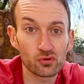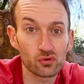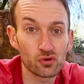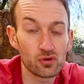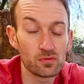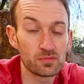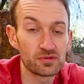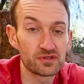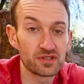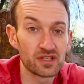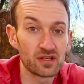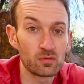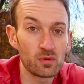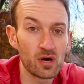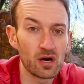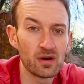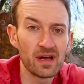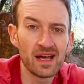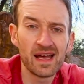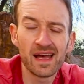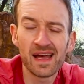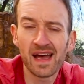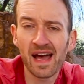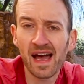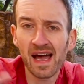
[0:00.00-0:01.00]
groupset as well.
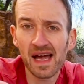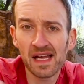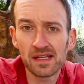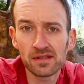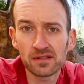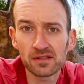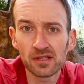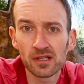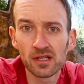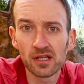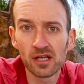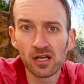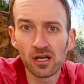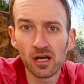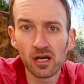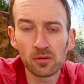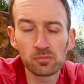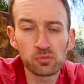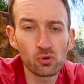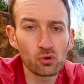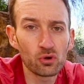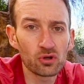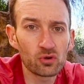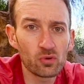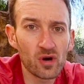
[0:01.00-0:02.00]
And
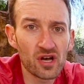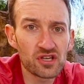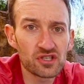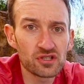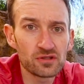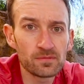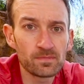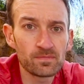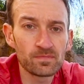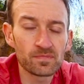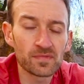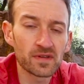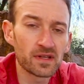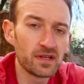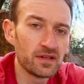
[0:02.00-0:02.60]
a broader question,